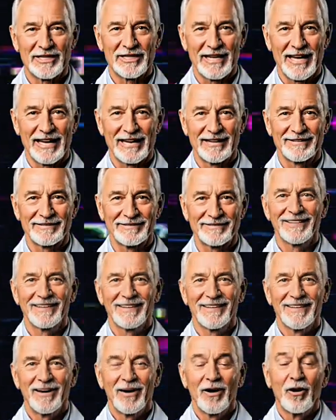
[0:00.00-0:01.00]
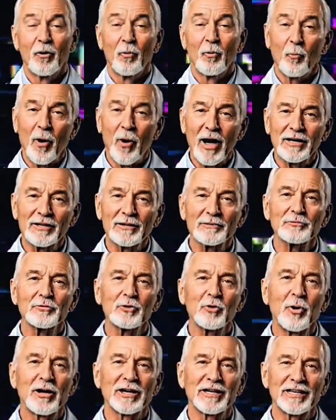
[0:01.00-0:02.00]
That's exactly what we're going to
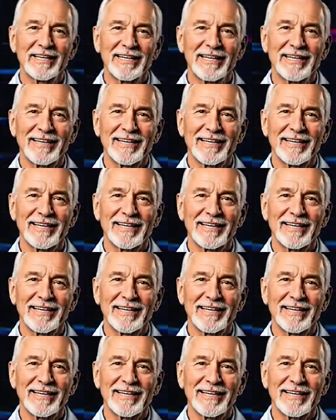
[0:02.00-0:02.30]
improve.